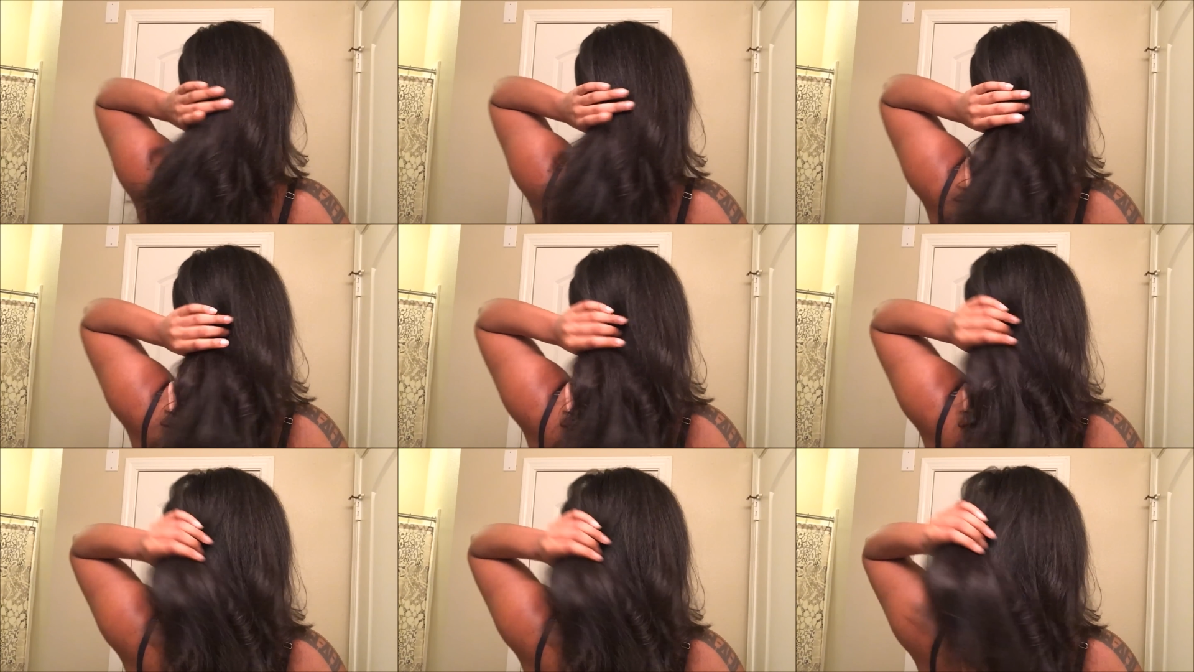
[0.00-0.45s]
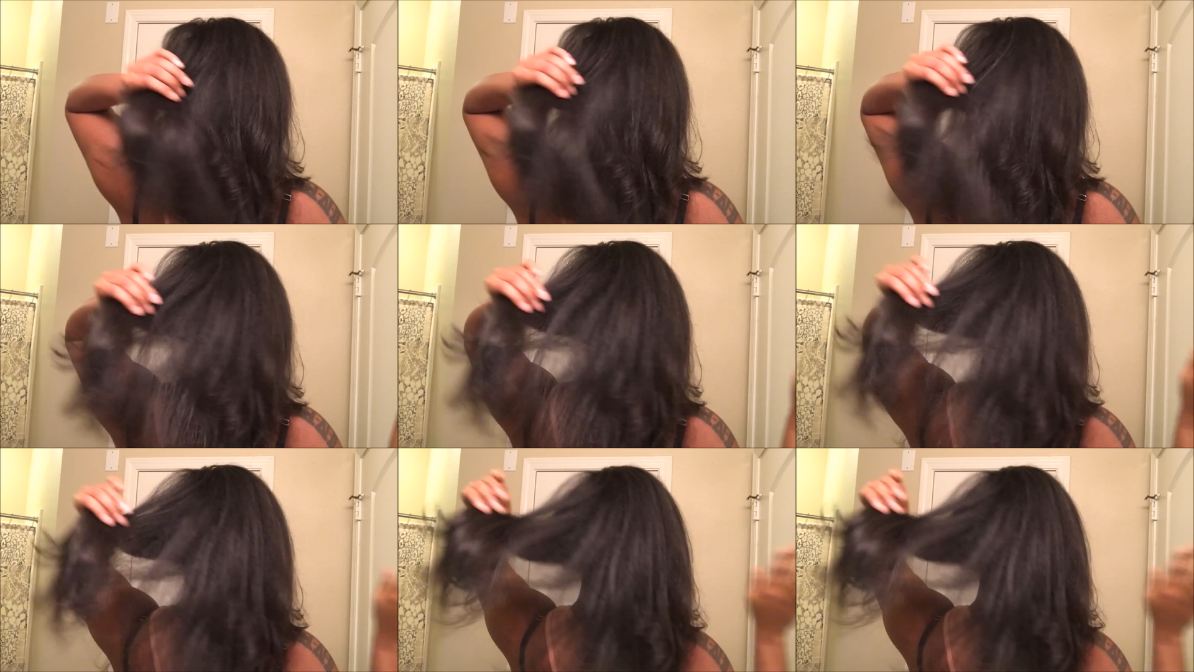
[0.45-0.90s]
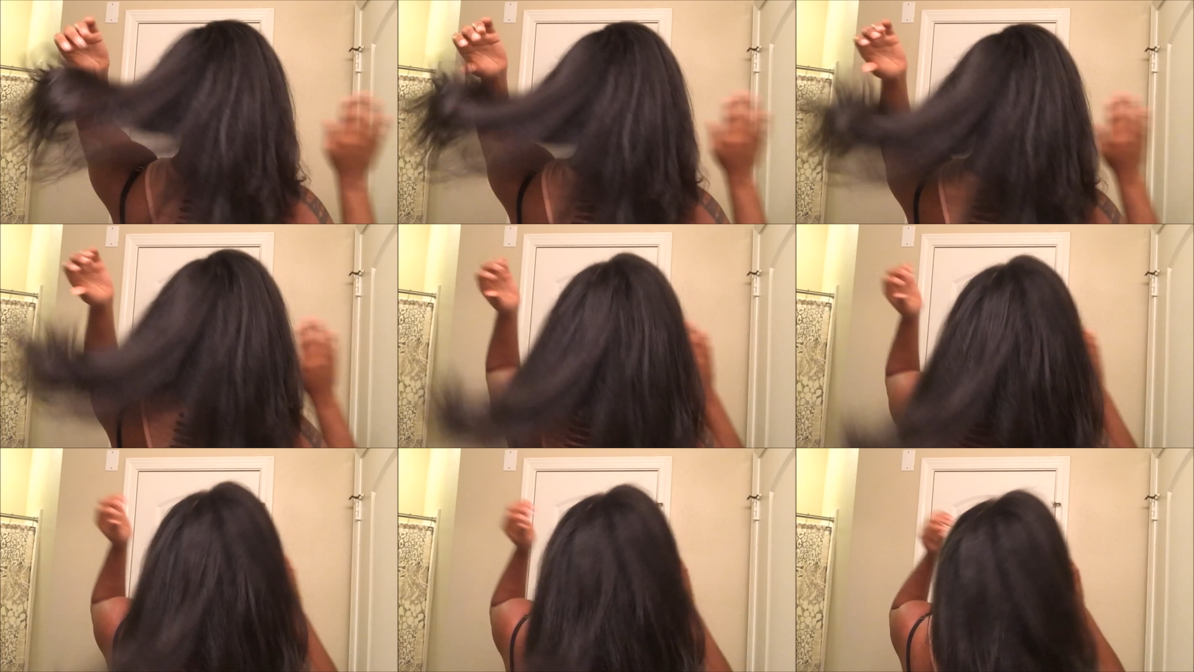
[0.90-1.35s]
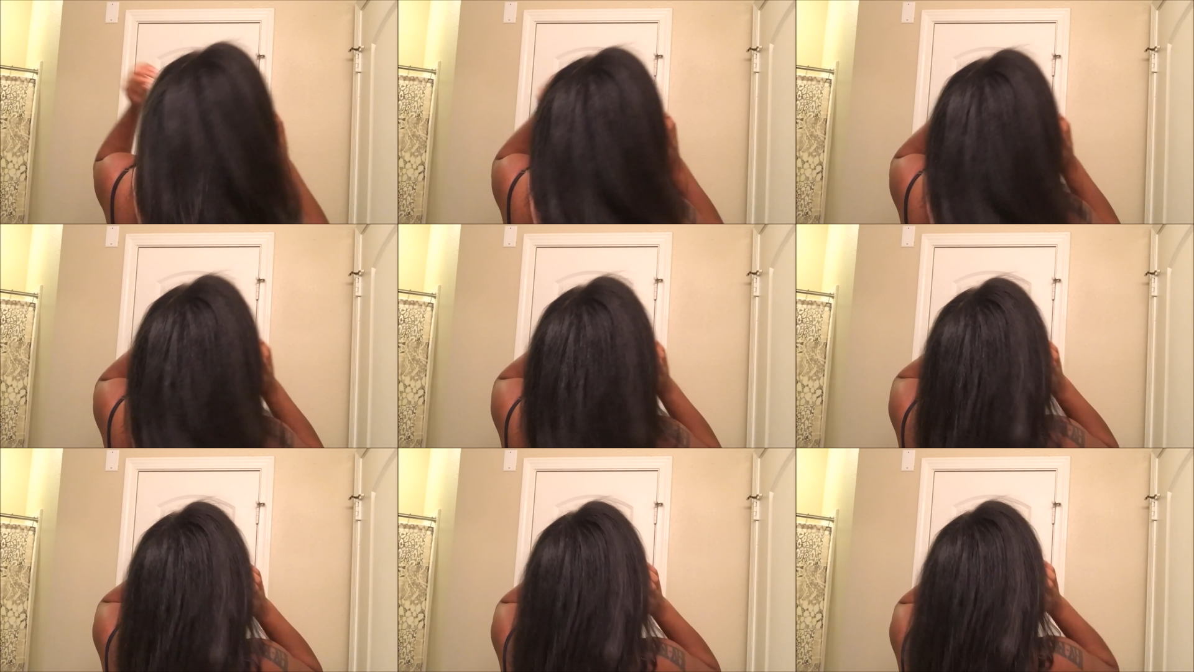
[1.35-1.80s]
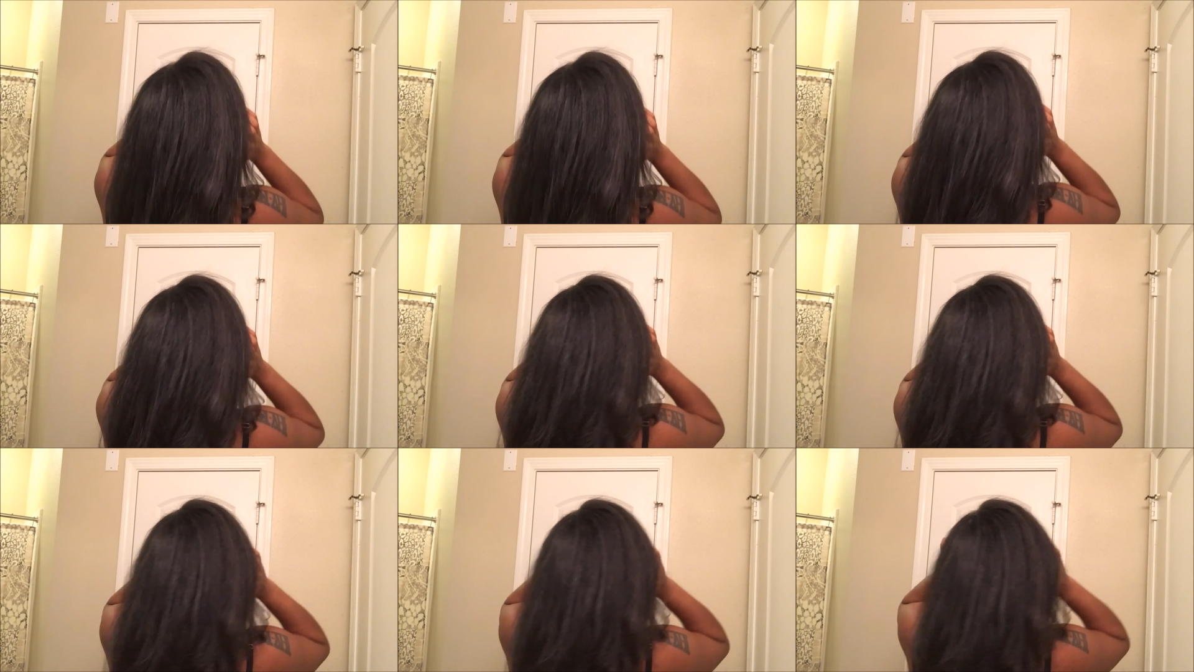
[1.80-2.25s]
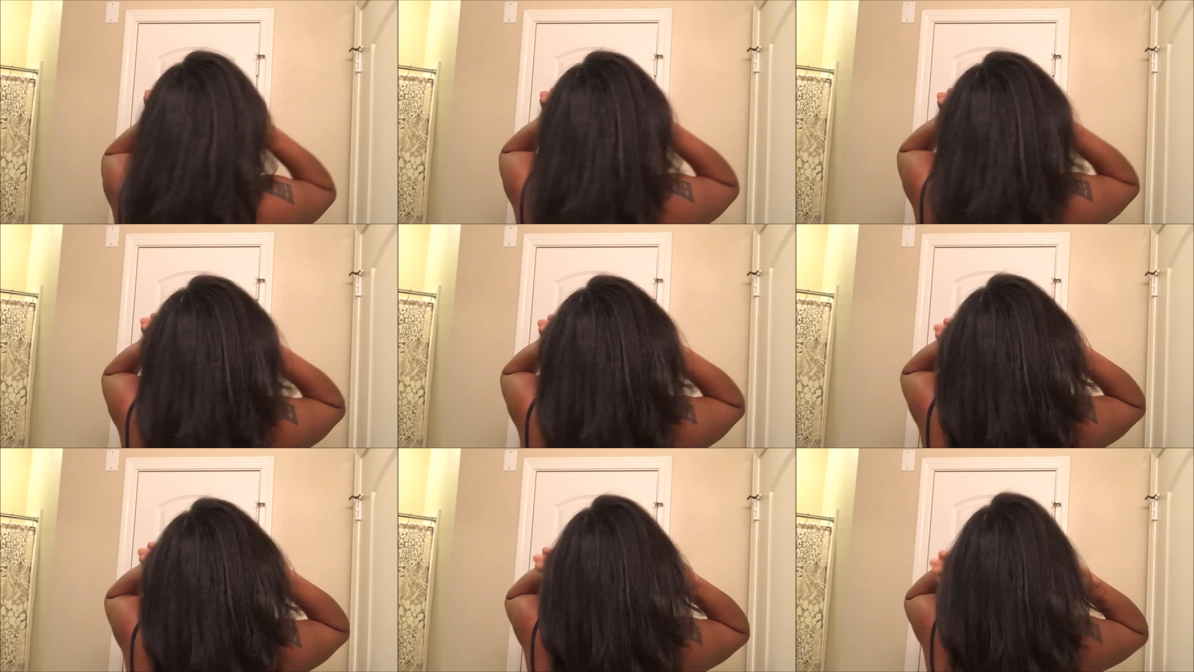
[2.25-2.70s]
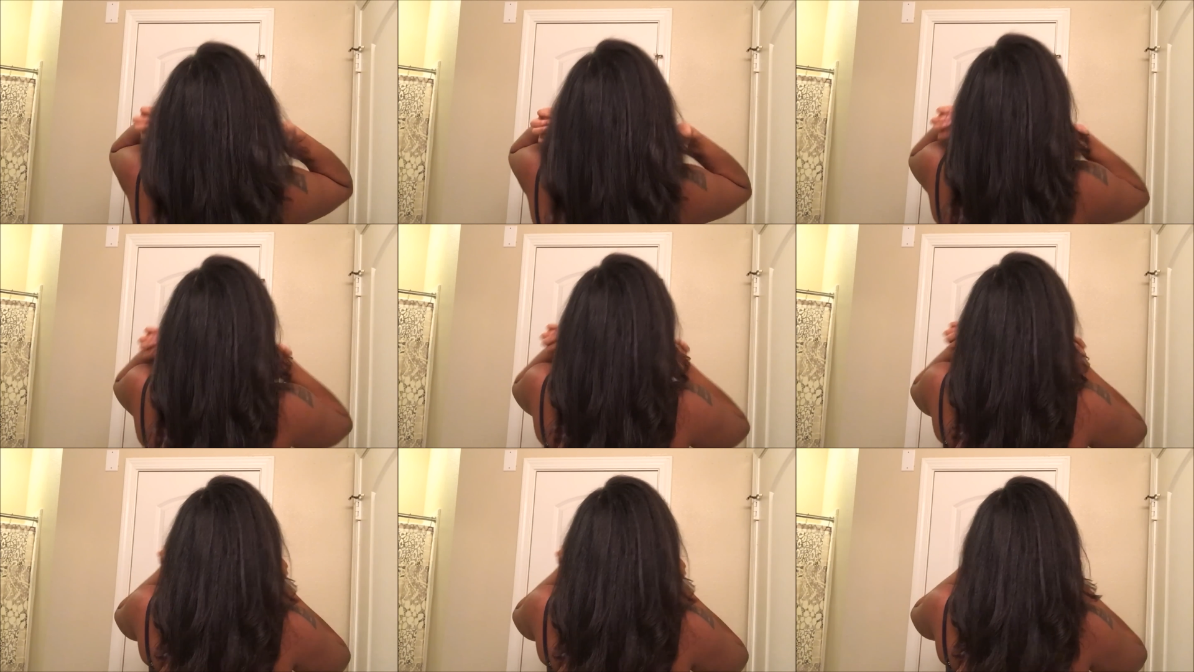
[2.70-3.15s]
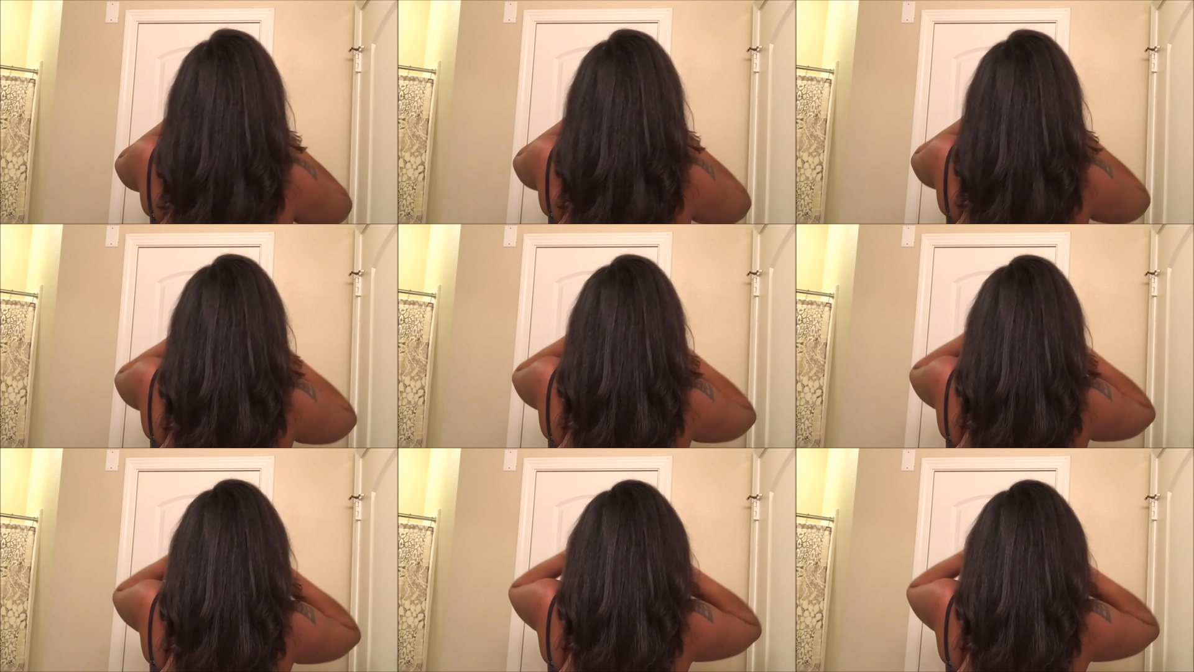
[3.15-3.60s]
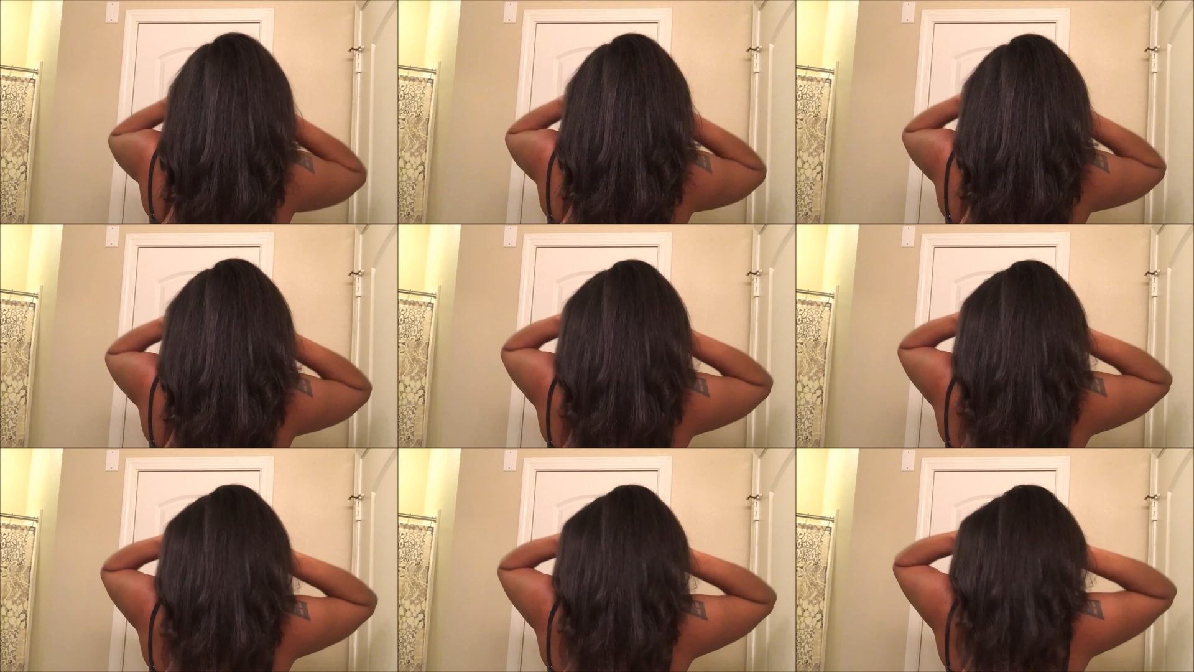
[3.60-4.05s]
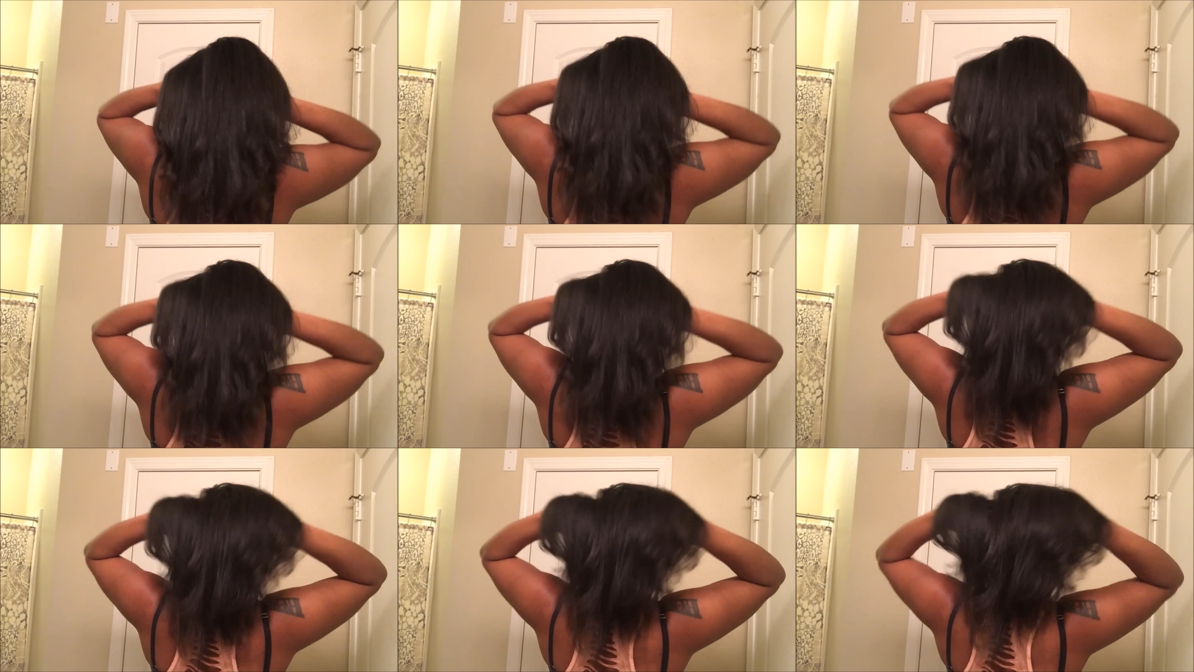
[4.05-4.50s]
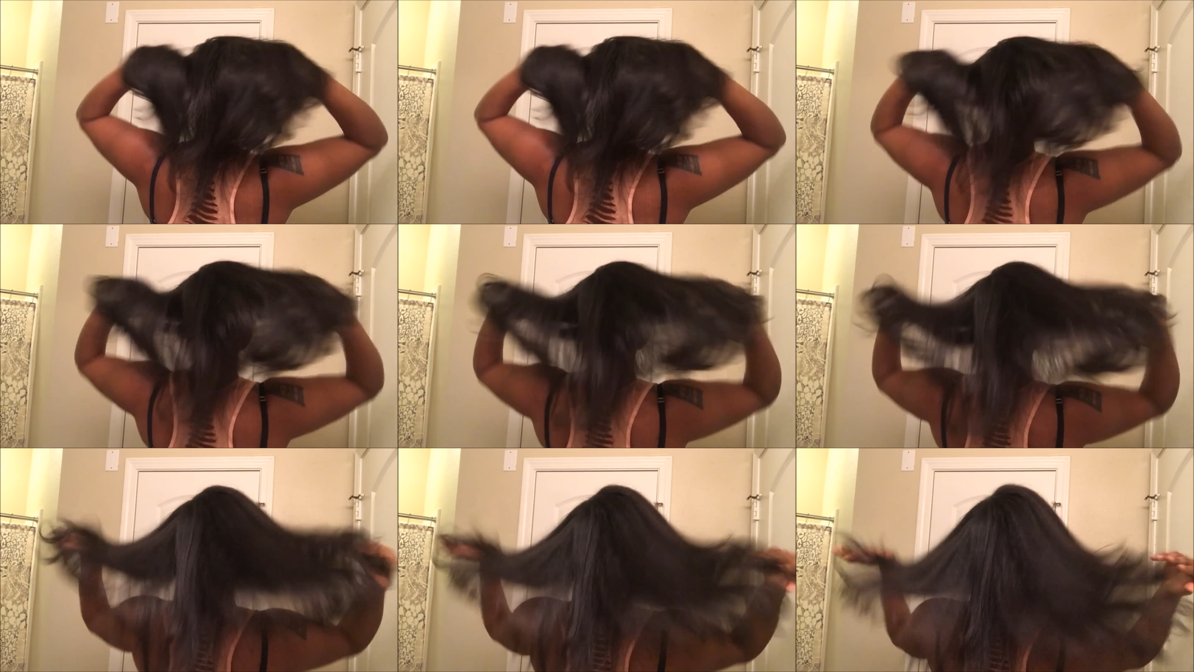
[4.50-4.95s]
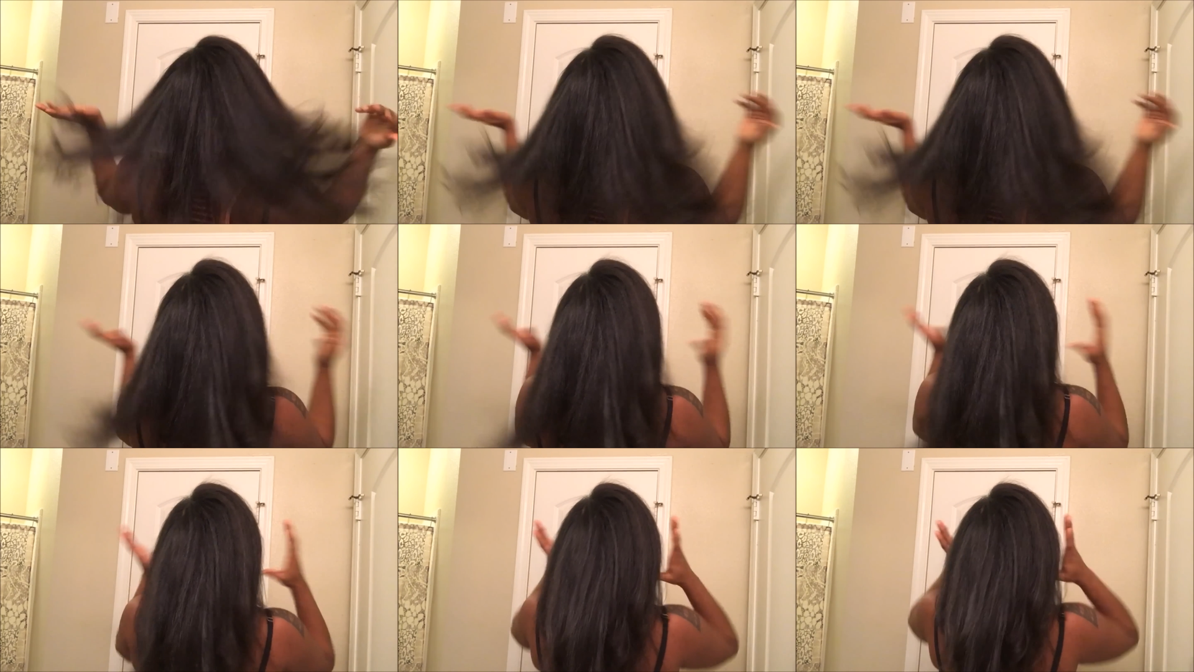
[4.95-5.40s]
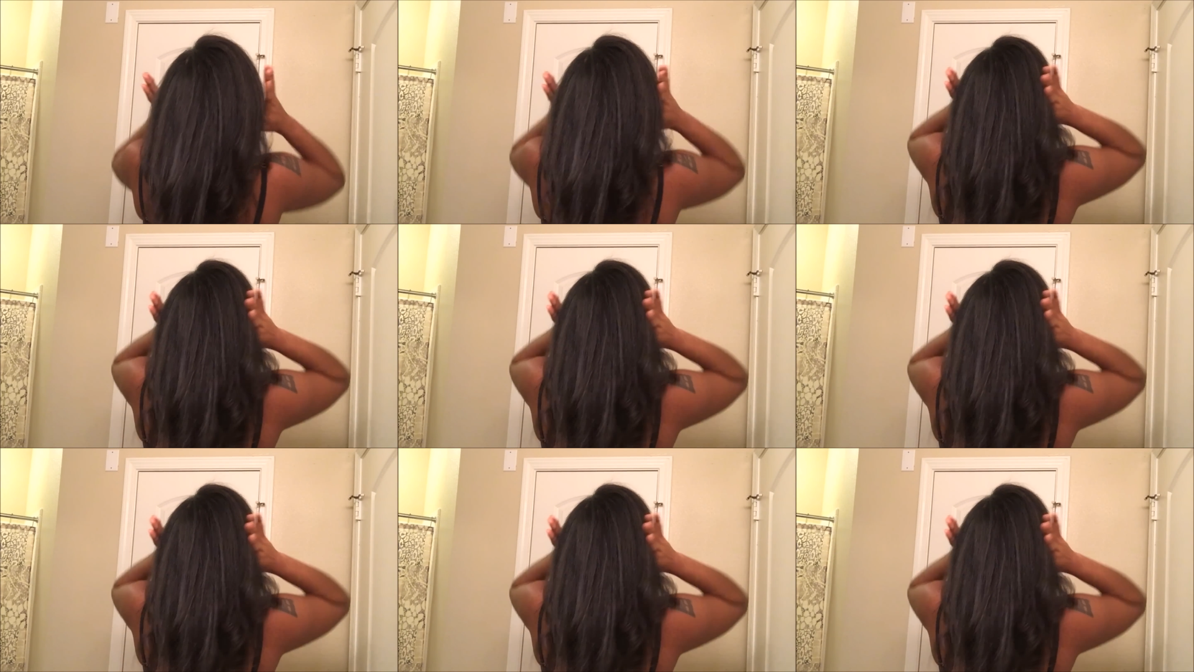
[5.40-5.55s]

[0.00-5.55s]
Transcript: Nobody's mouth can be seen.